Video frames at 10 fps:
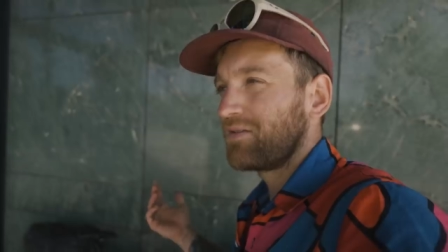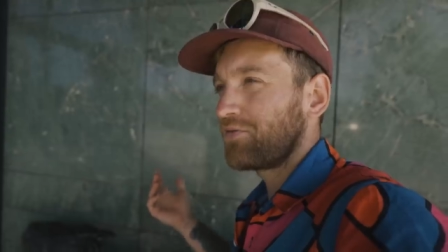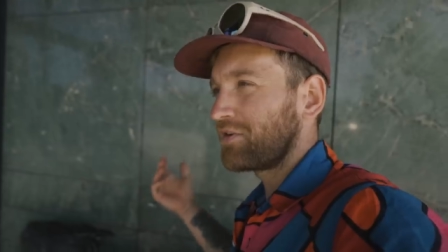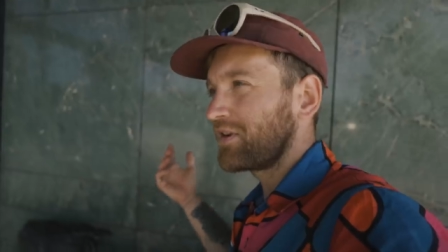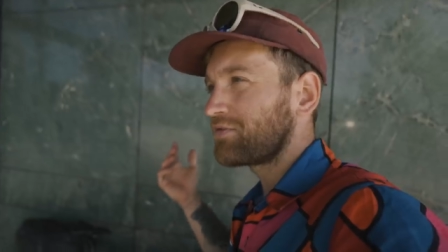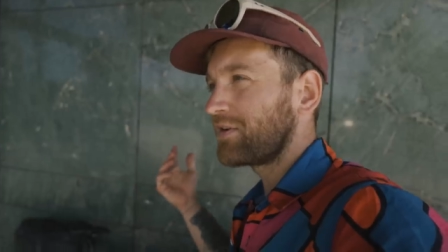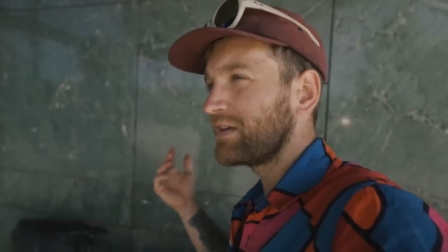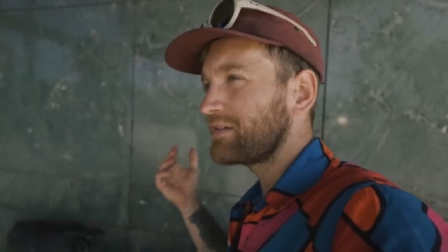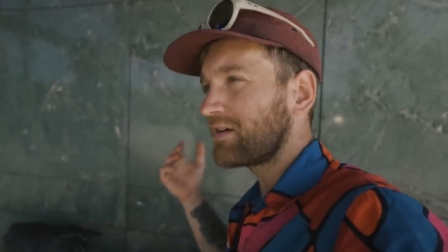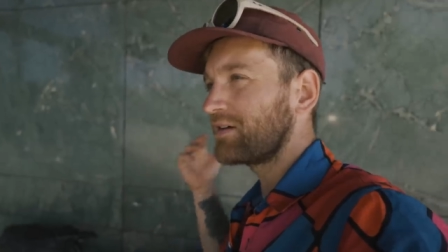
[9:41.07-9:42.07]
For this
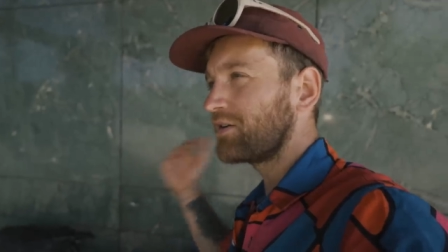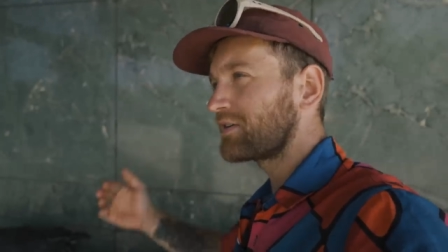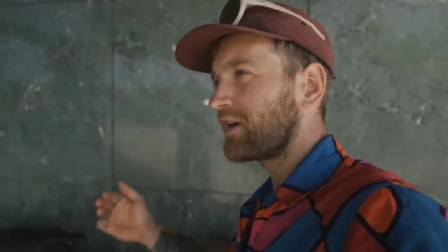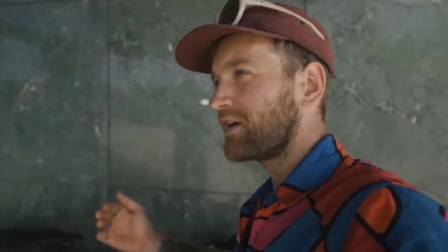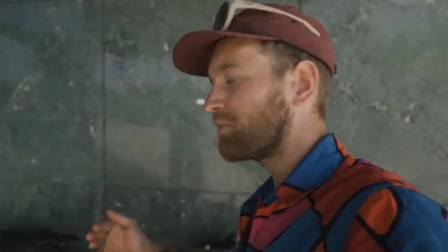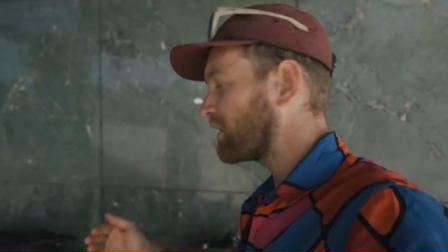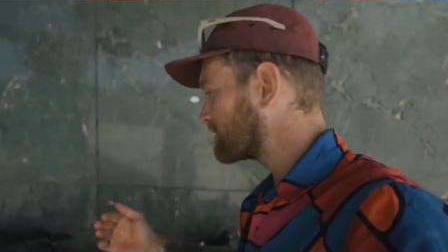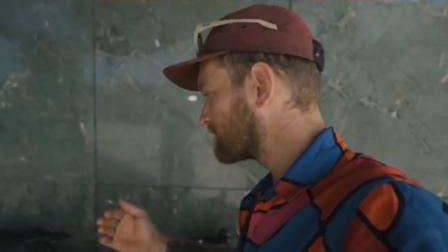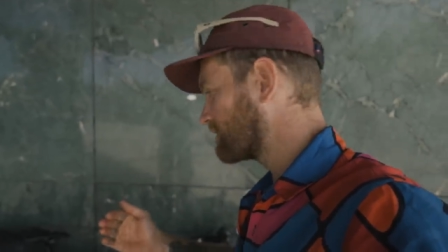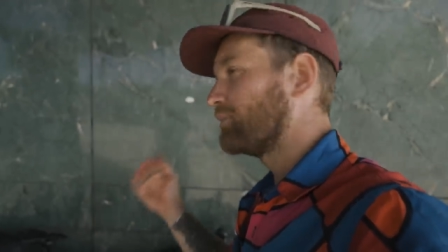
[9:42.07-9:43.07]
race, I don't care
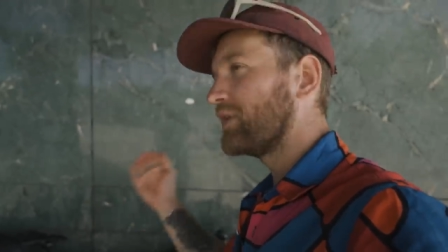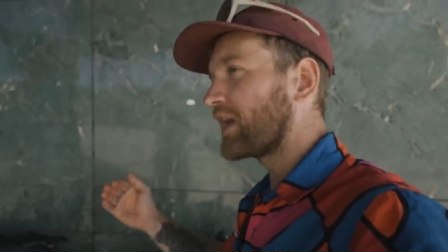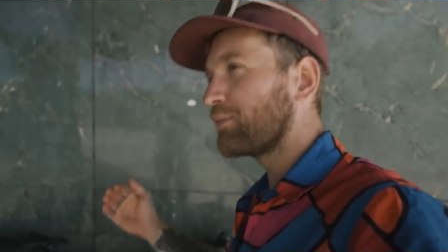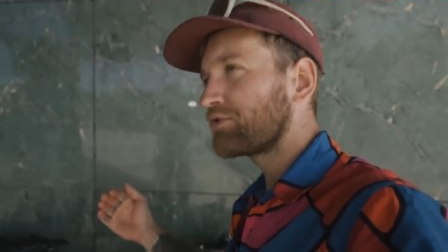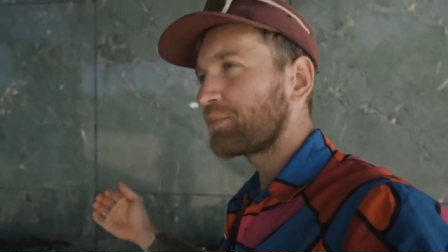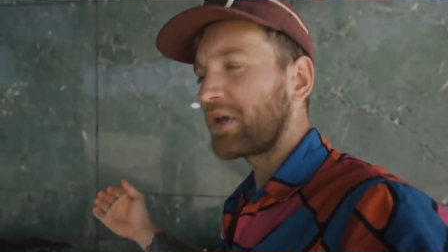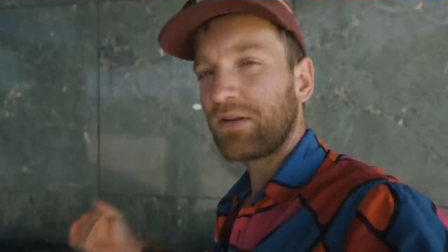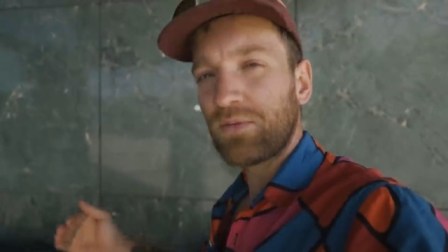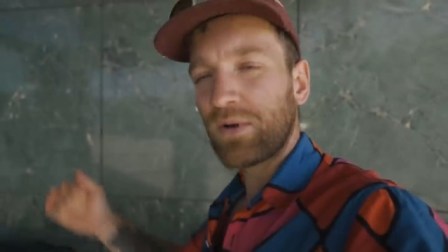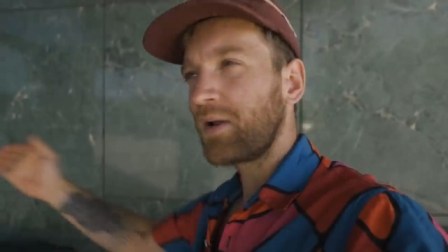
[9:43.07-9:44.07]
about being able to
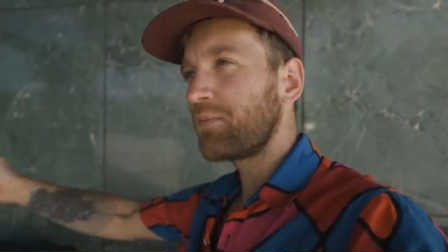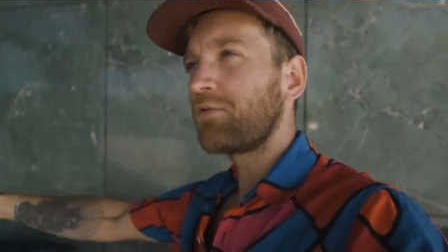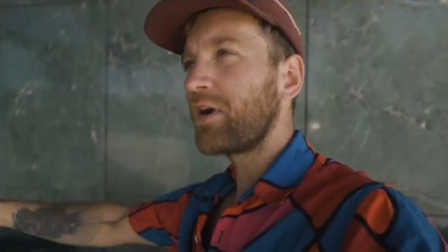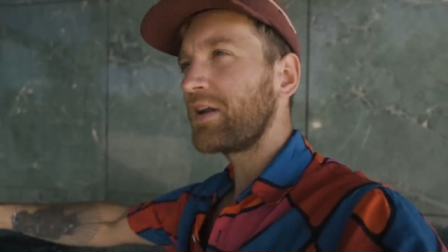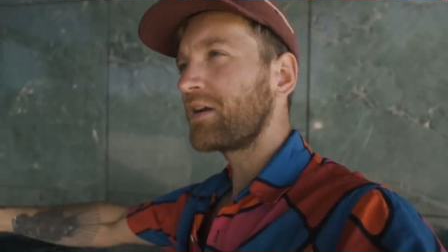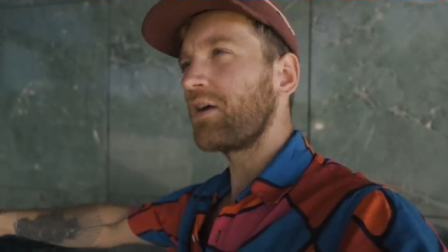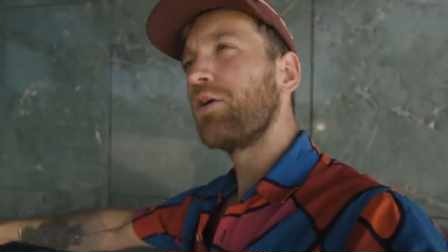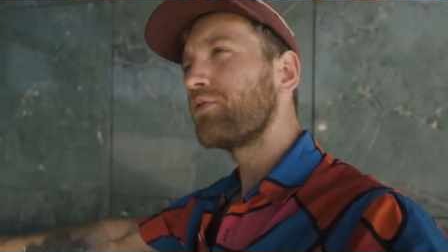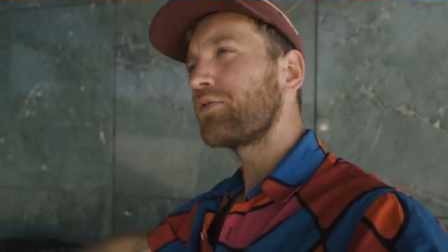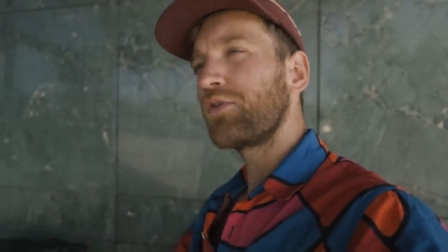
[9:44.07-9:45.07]
pedal when I'm riding
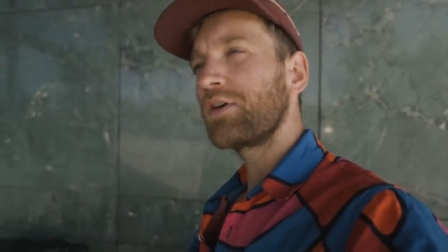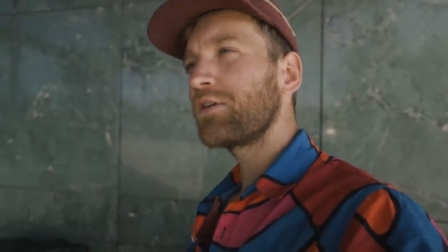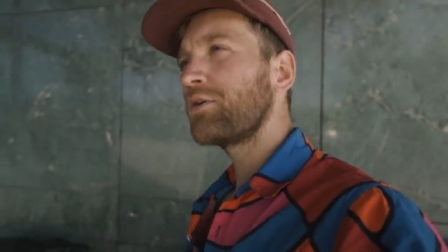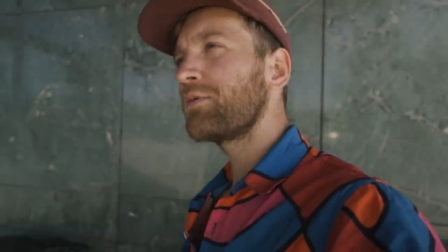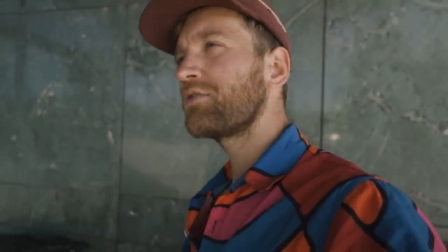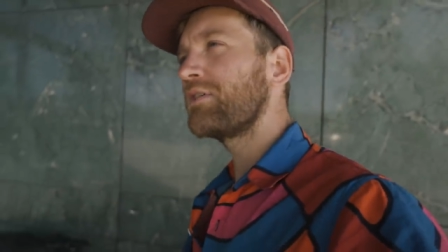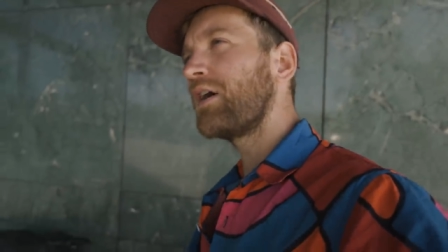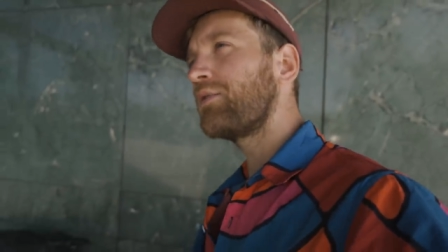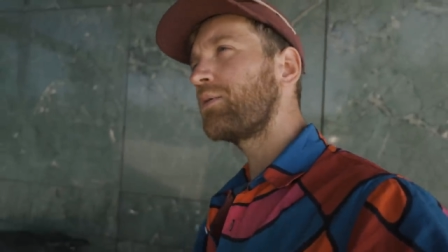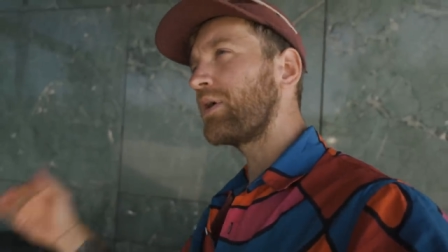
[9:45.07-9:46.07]
over 40 kilometers an hour,